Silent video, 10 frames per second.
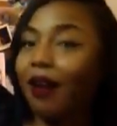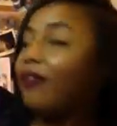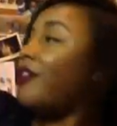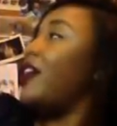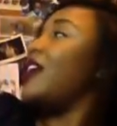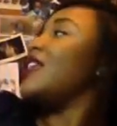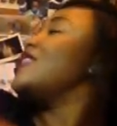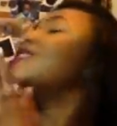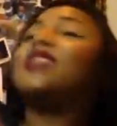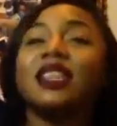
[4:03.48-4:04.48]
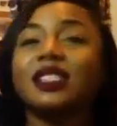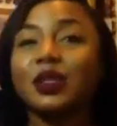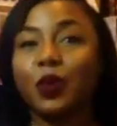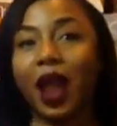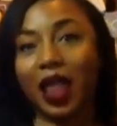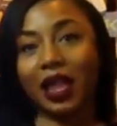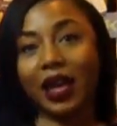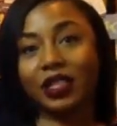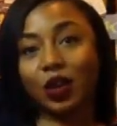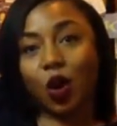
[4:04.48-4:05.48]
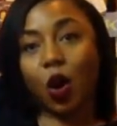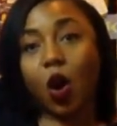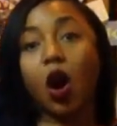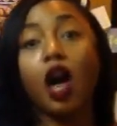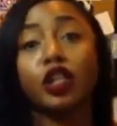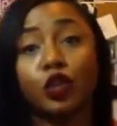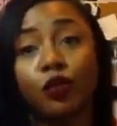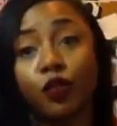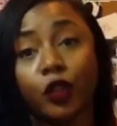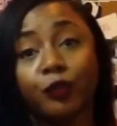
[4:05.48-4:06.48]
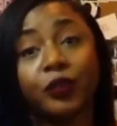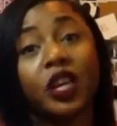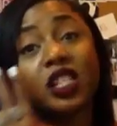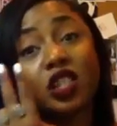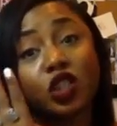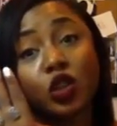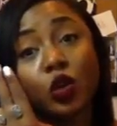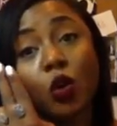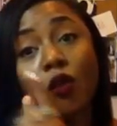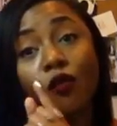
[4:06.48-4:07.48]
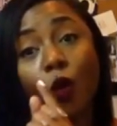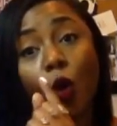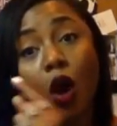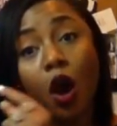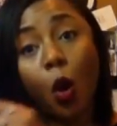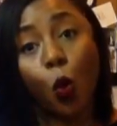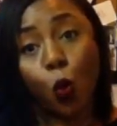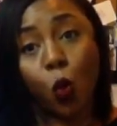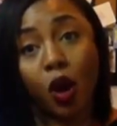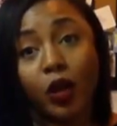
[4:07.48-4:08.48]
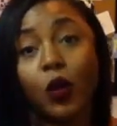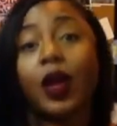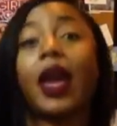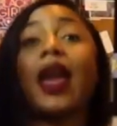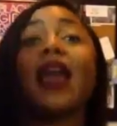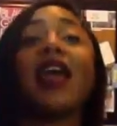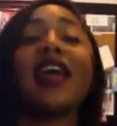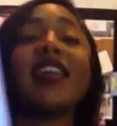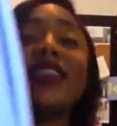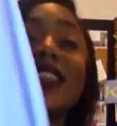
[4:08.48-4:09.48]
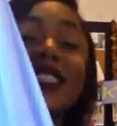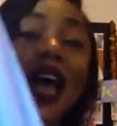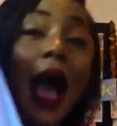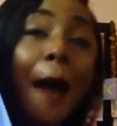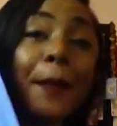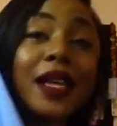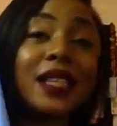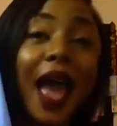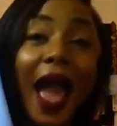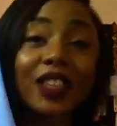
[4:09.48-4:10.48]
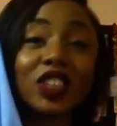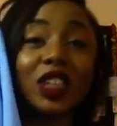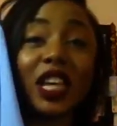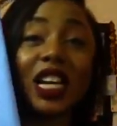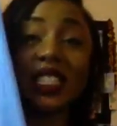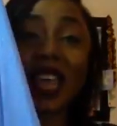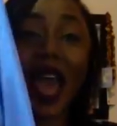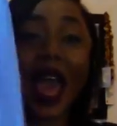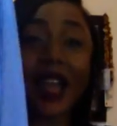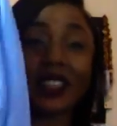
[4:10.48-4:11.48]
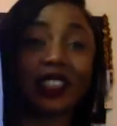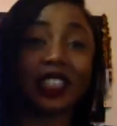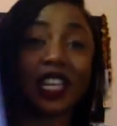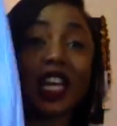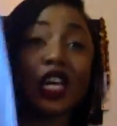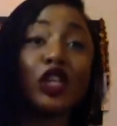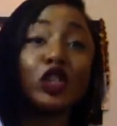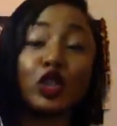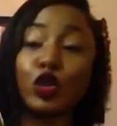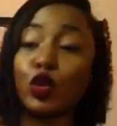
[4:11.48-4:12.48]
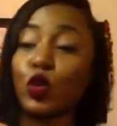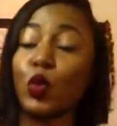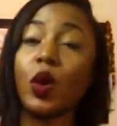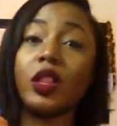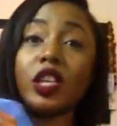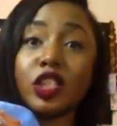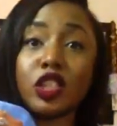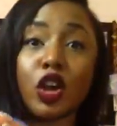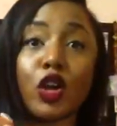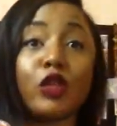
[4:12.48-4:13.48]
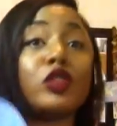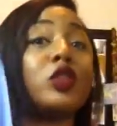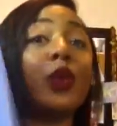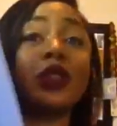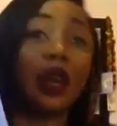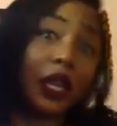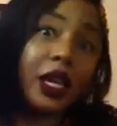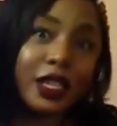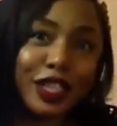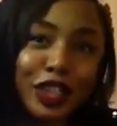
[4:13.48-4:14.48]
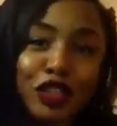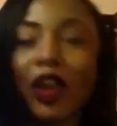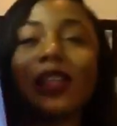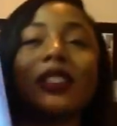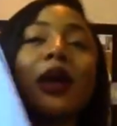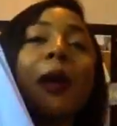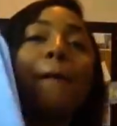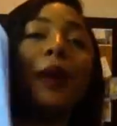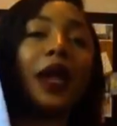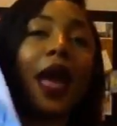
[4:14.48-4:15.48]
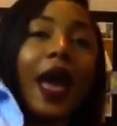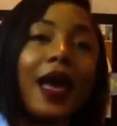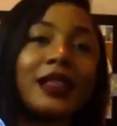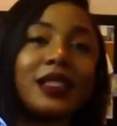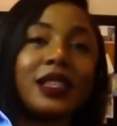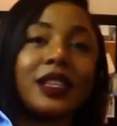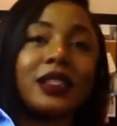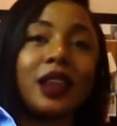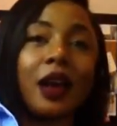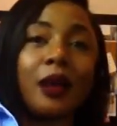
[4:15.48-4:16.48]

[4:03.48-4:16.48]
love. This is what I like to call a twofer. It's a 2-for-1, okay? The top is actually attached to the skirt. So, again, it's a dress, but it has this